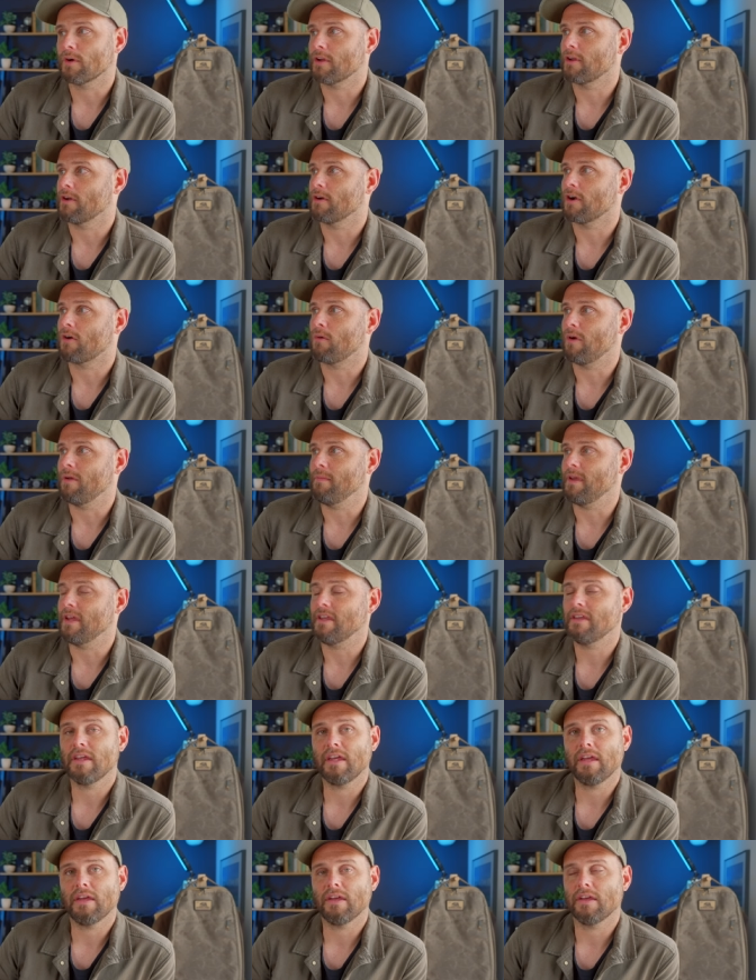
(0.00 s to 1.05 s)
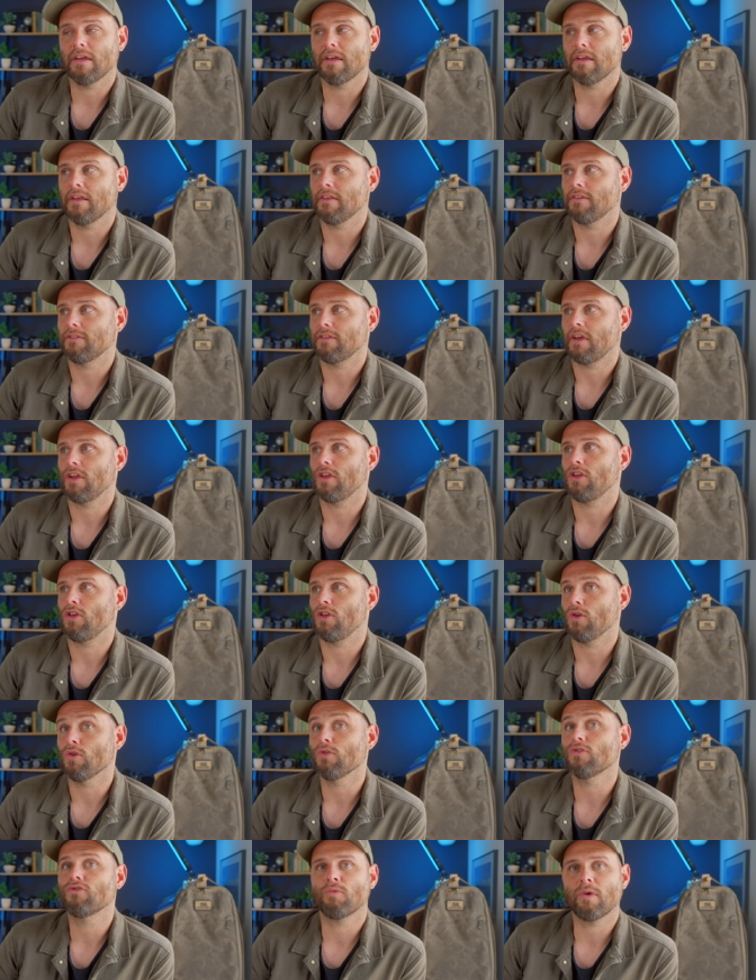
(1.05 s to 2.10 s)
your equipment is a
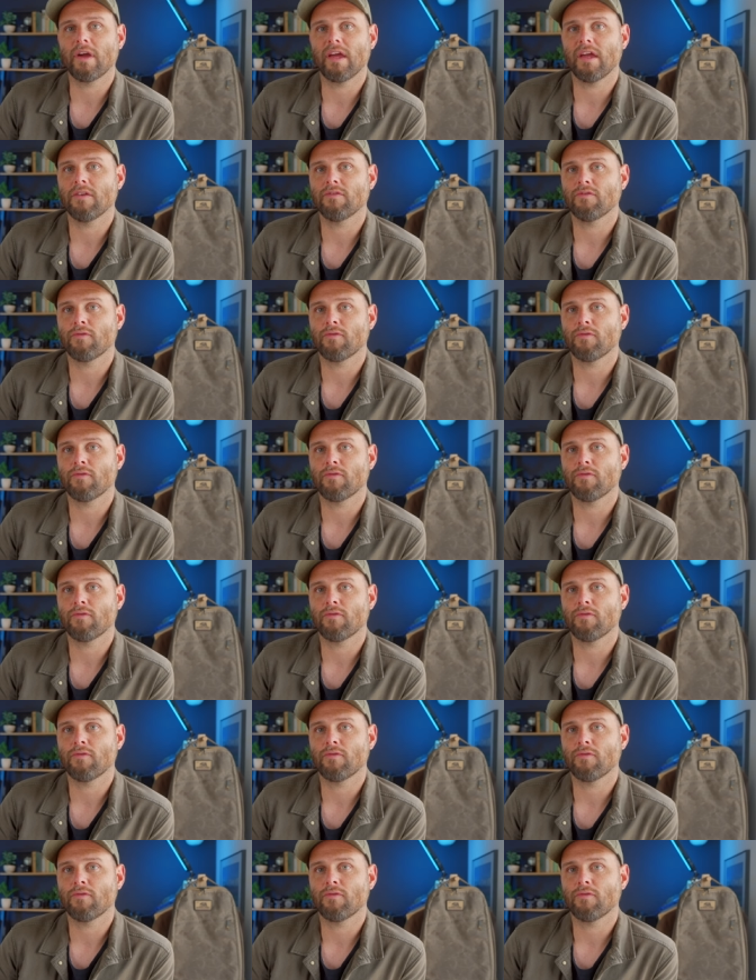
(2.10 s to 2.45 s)
huge win